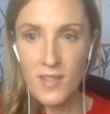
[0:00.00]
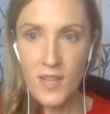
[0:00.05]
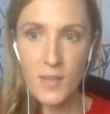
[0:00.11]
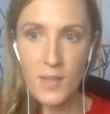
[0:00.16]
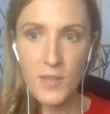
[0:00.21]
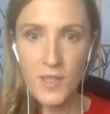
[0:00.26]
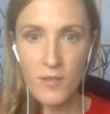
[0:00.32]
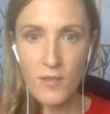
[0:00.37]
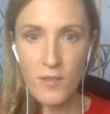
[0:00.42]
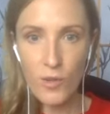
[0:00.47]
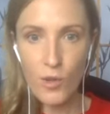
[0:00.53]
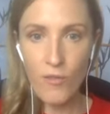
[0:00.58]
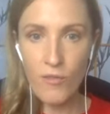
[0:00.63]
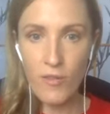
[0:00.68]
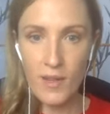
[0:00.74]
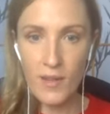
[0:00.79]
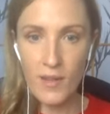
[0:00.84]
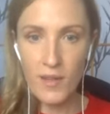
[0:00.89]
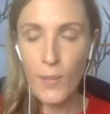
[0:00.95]
And I'm still
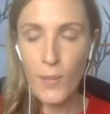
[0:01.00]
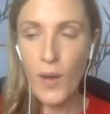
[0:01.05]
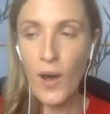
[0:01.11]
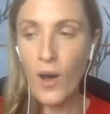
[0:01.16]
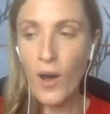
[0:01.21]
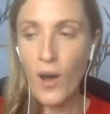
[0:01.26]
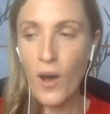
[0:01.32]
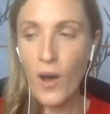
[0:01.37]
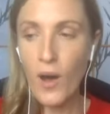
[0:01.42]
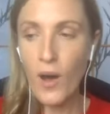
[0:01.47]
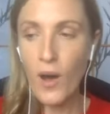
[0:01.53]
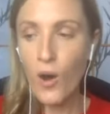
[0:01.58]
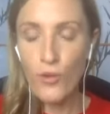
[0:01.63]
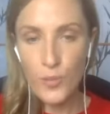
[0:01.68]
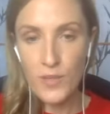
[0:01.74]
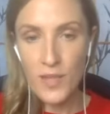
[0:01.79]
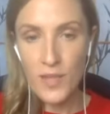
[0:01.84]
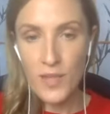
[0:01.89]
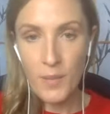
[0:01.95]
recovering, like I'm not
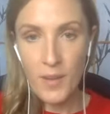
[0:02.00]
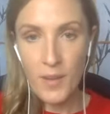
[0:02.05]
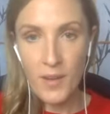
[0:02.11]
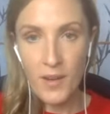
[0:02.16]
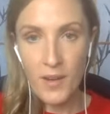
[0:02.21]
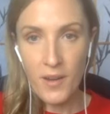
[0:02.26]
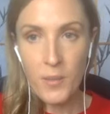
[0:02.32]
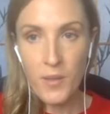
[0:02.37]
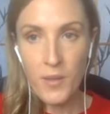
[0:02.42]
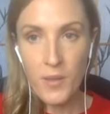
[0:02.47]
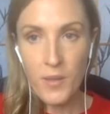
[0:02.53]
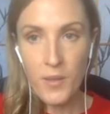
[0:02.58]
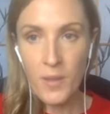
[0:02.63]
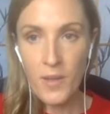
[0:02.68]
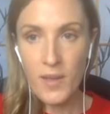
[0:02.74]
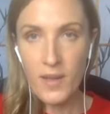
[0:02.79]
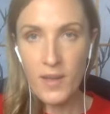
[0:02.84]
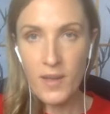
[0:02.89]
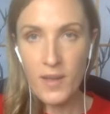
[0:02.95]
100% better, but
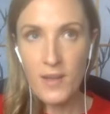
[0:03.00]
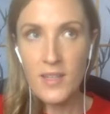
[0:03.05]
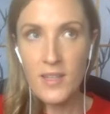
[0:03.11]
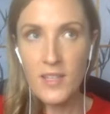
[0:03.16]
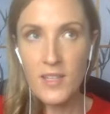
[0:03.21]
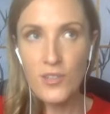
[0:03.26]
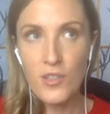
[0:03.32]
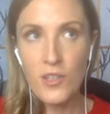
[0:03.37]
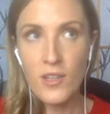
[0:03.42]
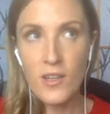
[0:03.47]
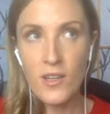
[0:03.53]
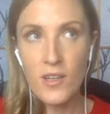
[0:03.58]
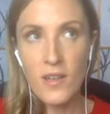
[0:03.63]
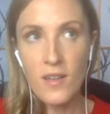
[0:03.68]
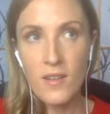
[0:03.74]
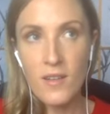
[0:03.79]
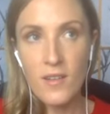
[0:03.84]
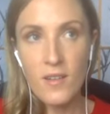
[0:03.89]
I'm like, literally,